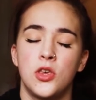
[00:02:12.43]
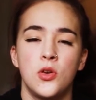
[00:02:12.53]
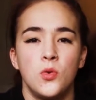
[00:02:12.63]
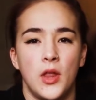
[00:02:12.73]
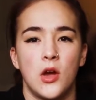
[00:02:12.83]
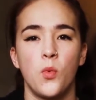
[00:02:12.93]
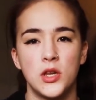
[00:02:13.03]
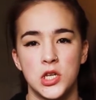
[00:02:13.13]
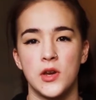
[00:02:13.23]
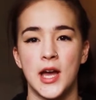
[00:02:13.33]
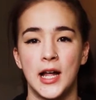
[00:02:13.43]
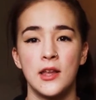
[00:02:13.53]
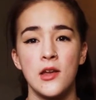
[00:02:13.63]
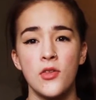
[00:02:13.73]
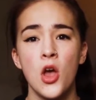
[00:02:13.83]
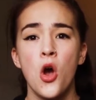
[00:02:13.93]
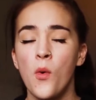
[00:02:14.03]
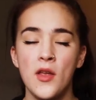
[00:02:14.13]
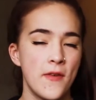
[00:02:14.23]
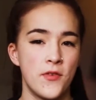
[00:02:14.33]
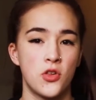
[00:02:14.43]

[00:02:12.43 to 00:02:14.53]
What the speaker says: cute like wintry colors. Whereas if